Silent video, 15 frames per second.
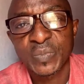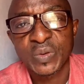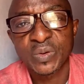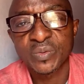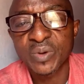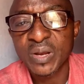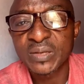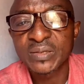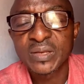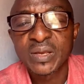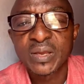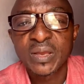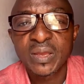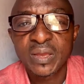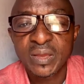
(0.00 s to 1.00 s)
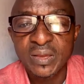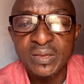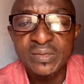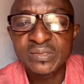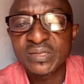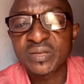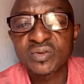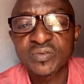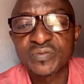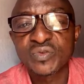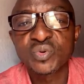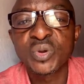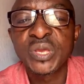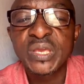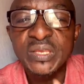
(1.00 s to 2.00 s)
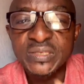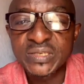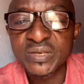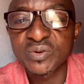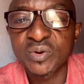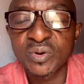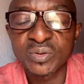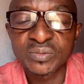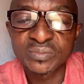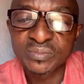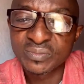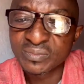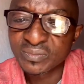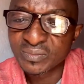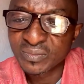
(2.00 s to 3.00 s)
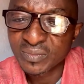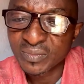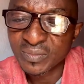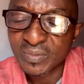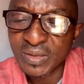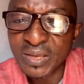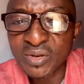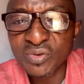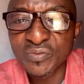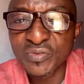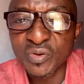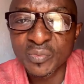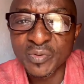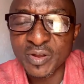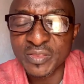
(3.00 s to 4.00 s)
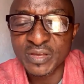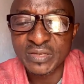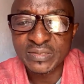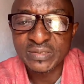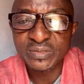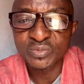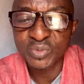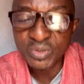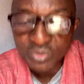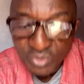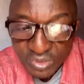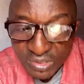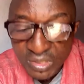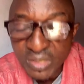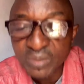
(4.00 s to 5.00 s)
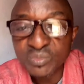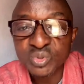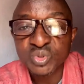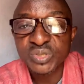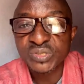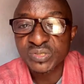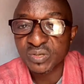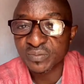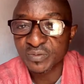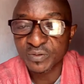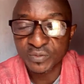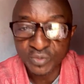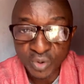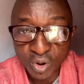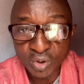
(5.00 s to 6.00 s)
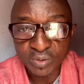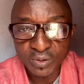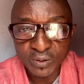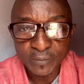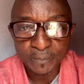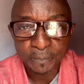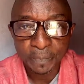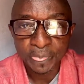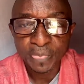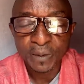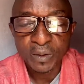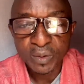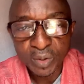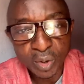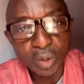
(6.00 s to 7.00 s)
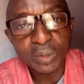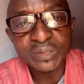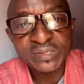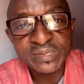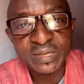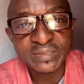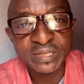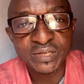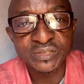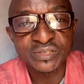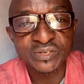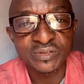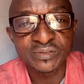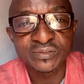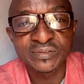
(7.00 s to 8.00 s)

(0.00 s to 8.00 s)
All right. Instead of you hating on any of your brothers when you see him doing something wrong, call his attention.